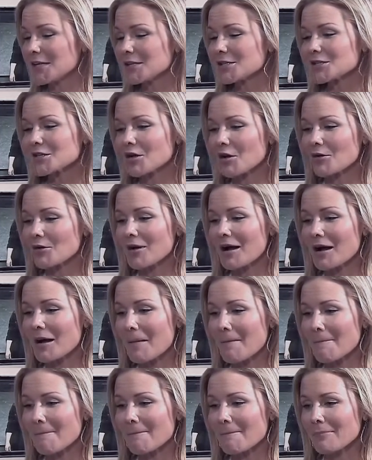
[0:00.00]
So,
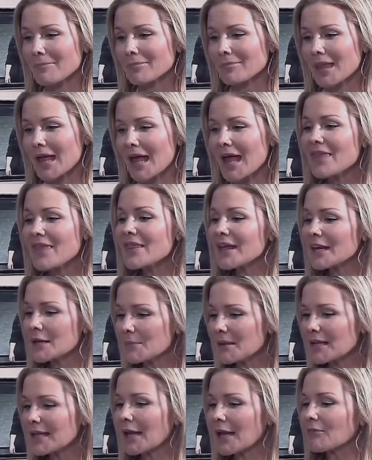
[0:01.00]
and then it
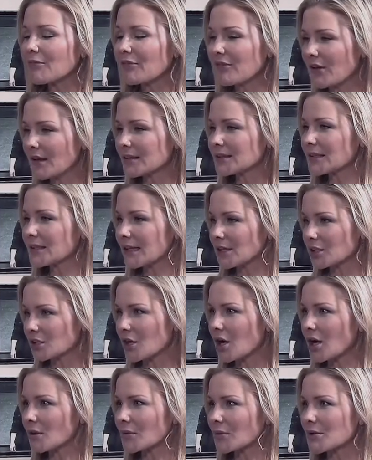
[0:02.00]
became fun later
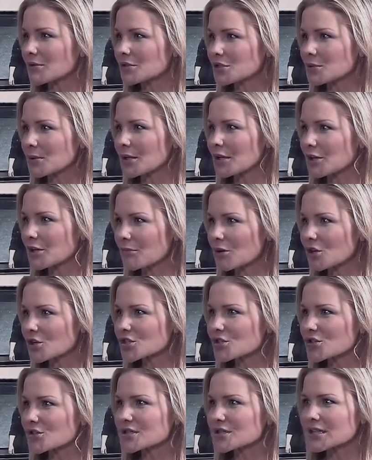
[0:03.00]
on when I was doing
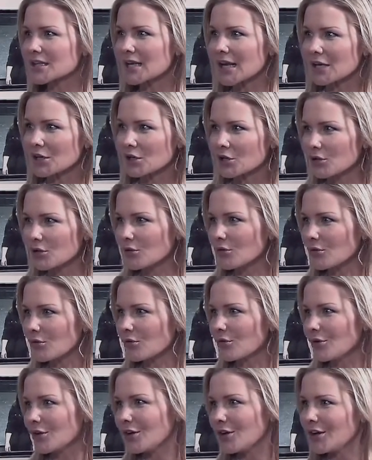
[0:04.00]
commercials, and I knew
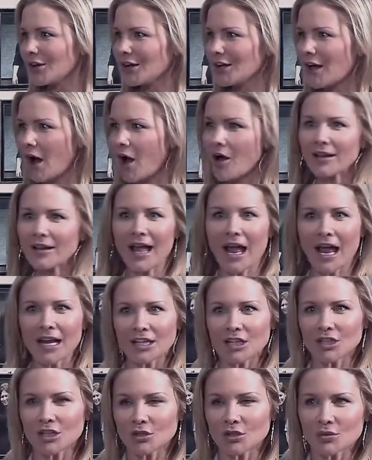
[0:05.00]
all I had
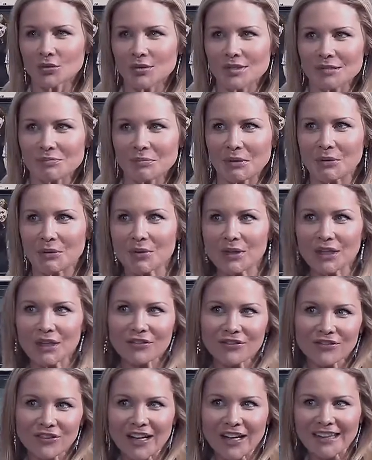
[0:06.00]
to do was be really
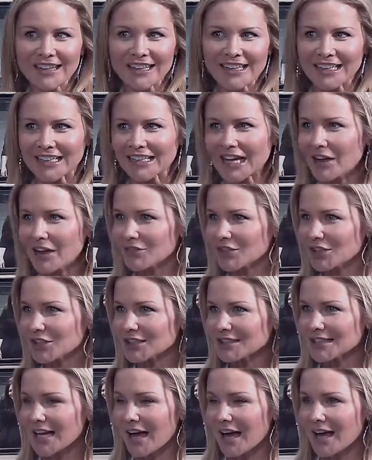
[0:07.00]
friendly and have a
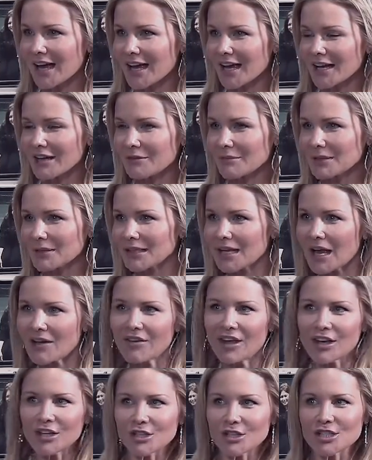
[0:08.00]
good time and have
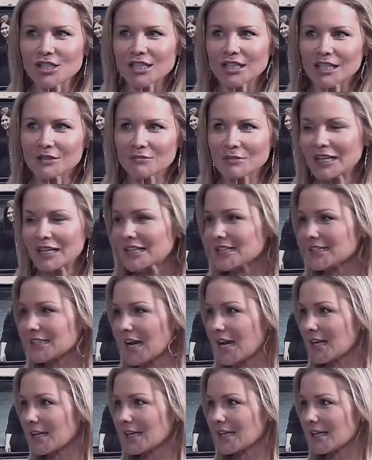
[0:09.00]
energy and be
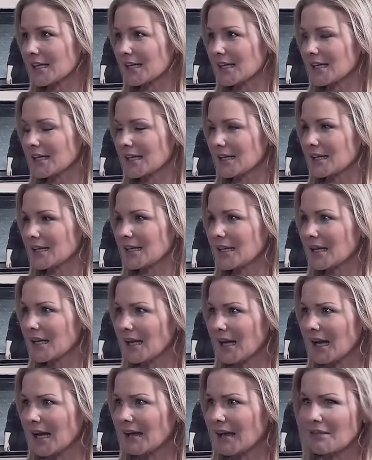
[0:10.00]
excited,
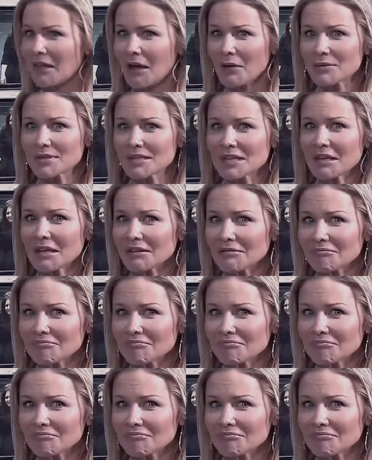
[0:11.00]
and that was it.